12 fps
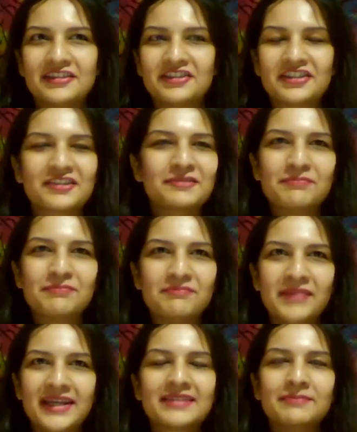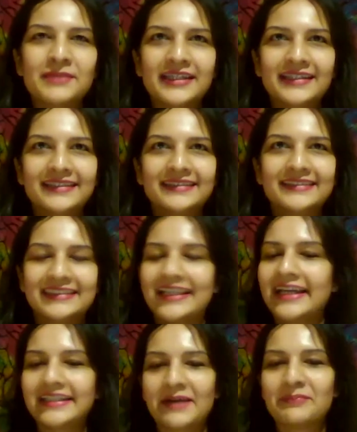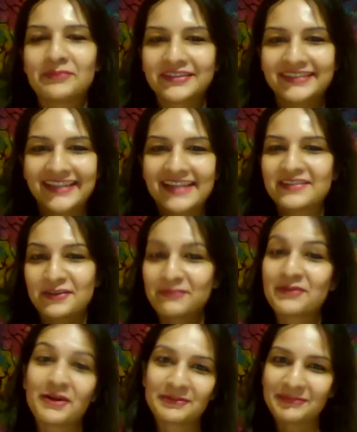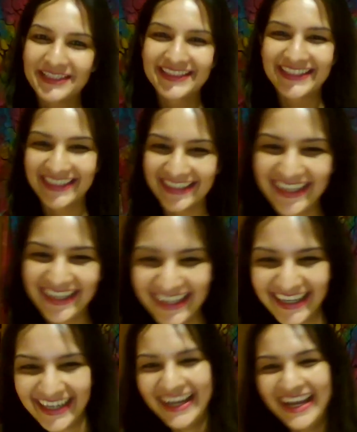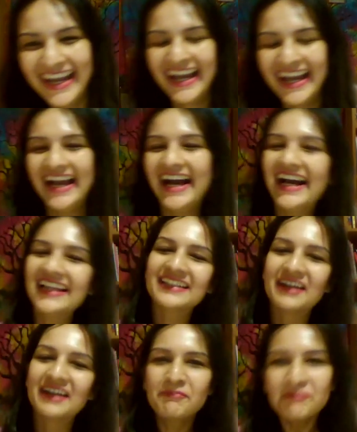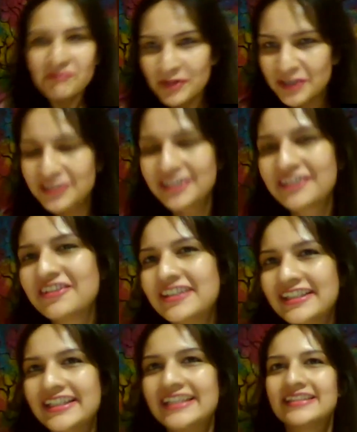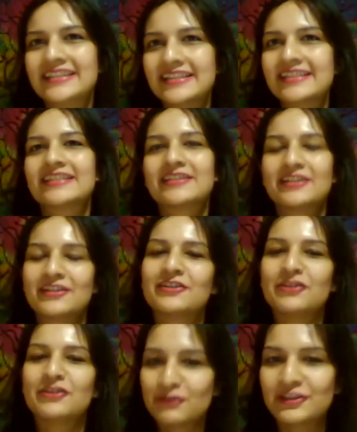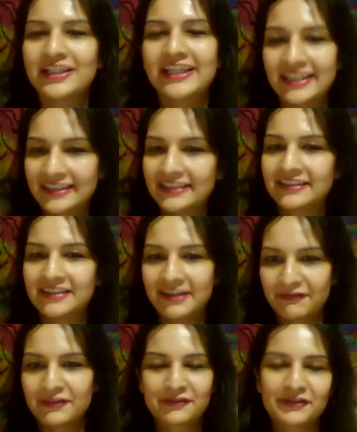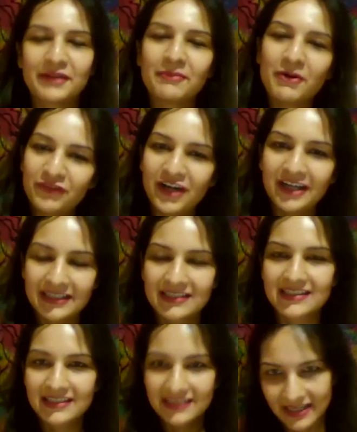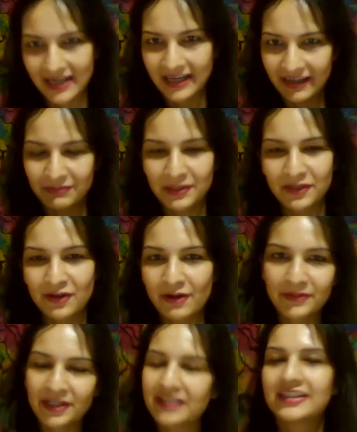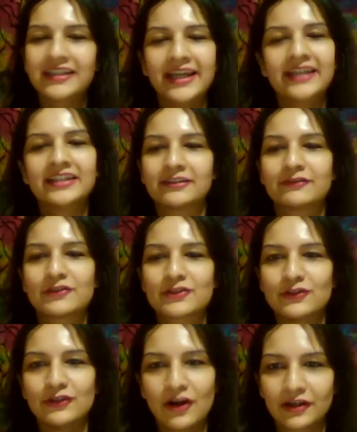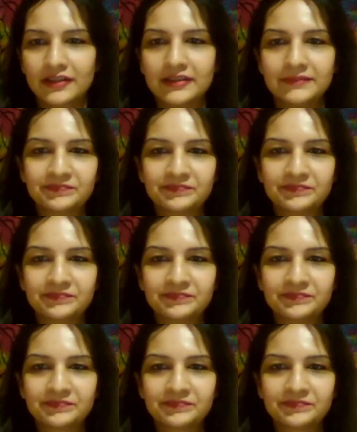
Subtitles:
just makes me light up, as you can probably see. And particularly, this is usually in the reference frame of writing, since I have been a copywriter and editor for so long.